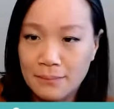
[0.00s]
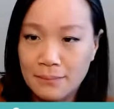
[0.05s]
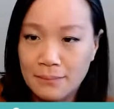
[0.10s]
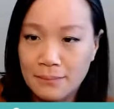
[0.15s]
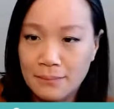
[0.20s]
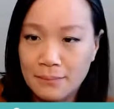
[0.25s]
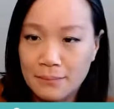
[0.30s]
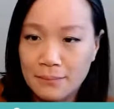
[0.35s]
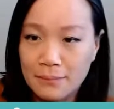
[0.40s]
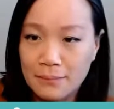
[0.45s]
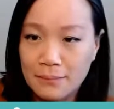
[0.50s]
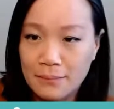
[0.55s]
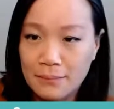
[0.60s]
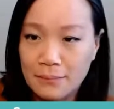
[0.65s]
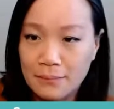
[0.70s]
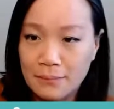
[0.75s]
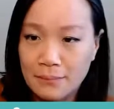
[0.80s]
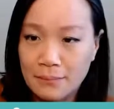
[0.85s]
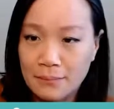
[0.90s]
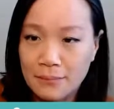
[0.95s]

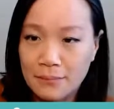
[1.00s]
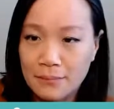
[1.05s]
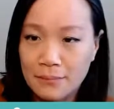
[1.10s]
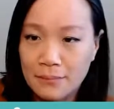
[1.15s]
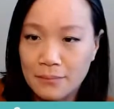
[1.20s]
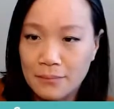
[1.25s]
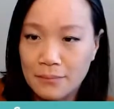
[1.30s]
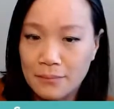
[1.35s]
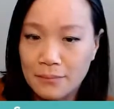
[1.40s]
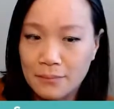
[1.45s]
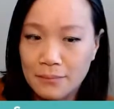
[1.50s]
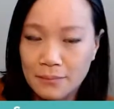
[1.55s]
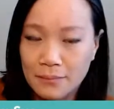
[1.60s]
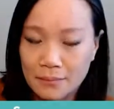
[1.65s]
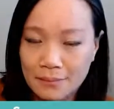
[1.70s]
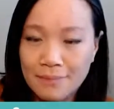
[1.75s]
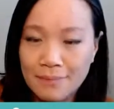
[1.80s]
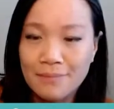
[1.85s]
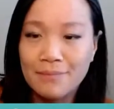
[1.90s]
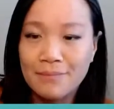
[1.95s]

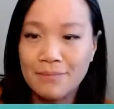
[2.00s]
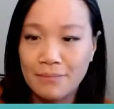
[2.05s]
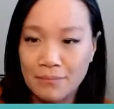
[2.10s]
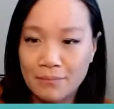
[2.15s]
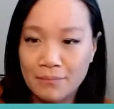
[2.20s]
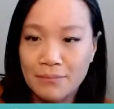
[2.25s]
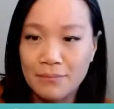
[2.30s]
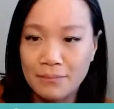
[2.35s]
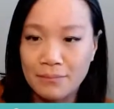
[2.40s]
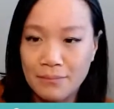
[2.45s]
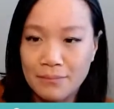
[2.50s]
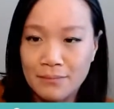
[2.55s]
(not speaking)